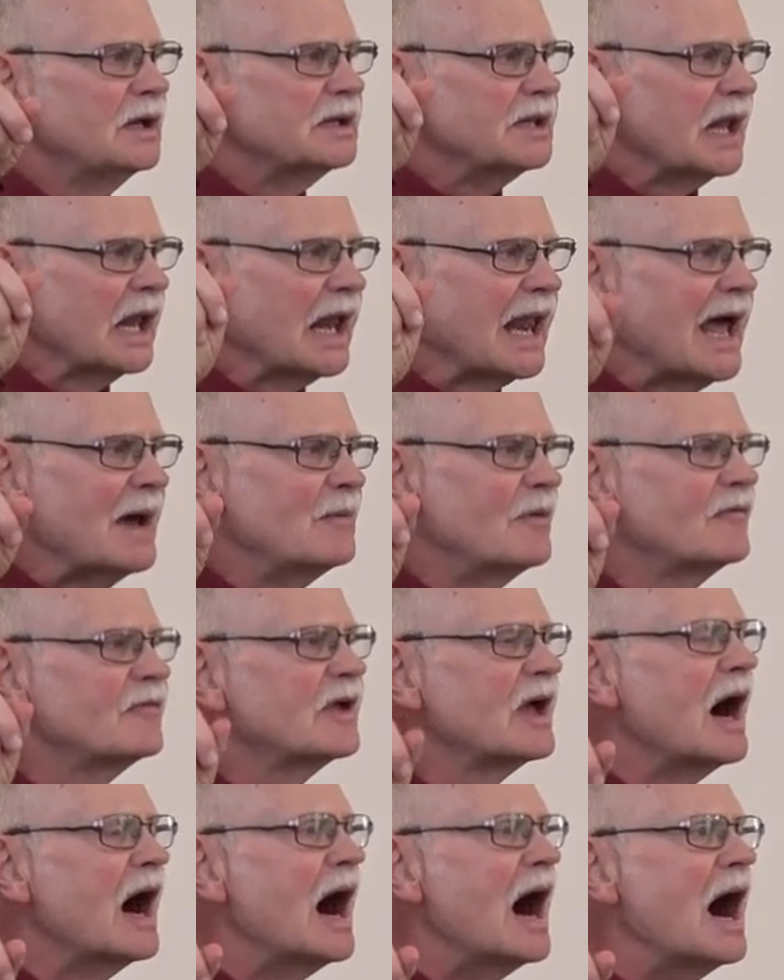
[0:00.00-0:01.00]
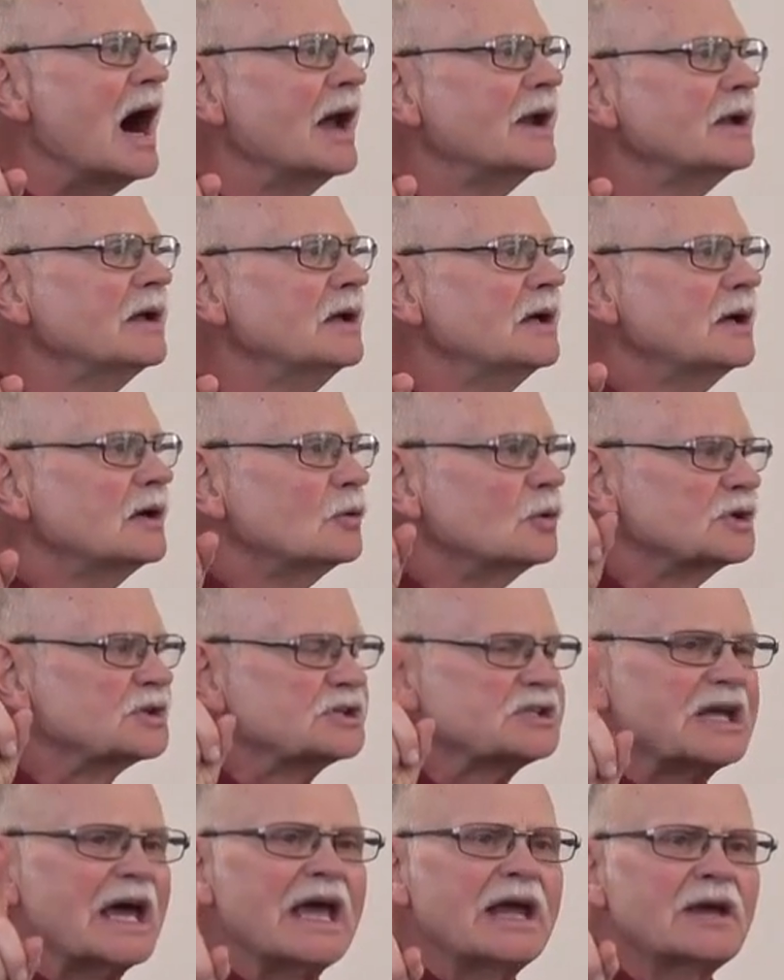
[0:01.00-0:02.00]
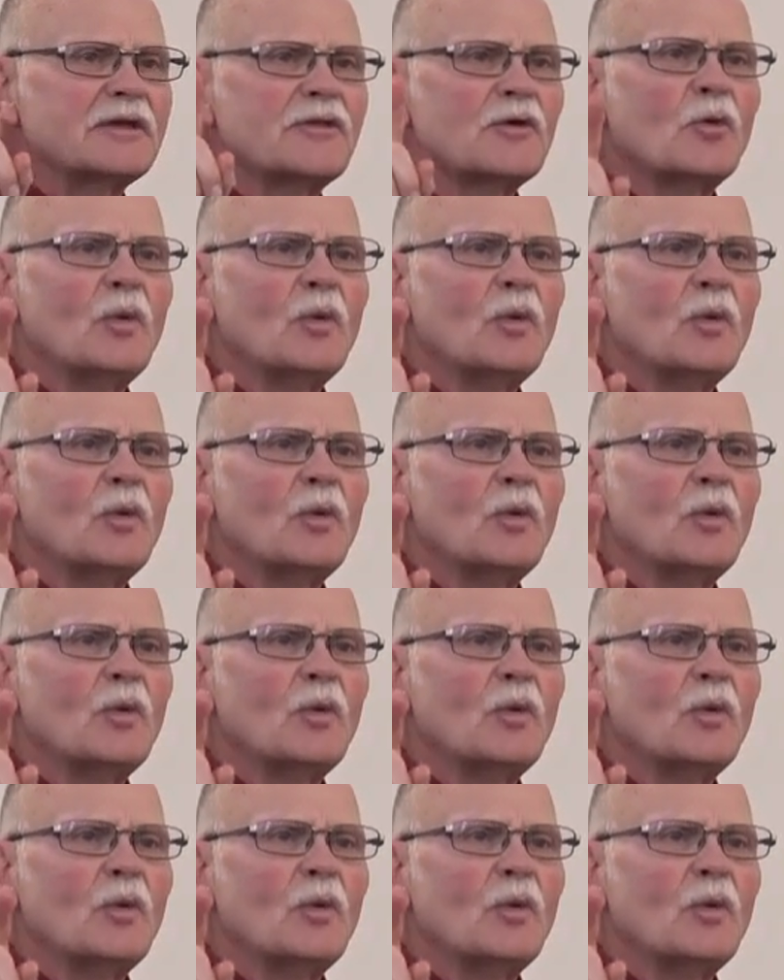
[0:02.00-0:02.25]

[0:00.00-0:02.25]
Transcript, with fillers: the Lamb of God, which taketh